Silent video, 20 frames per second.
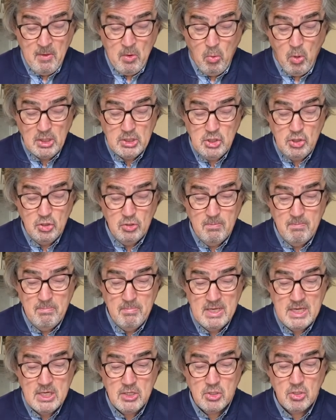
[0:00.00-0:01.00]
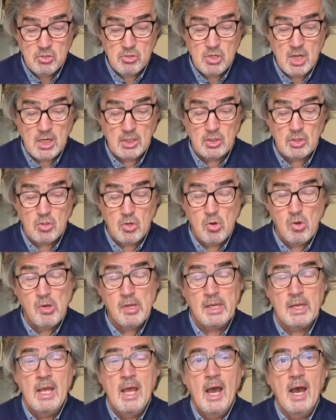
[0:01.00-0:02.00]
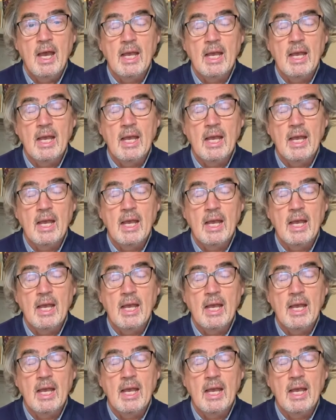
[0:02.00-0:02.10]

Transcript: What do you mean you're not going?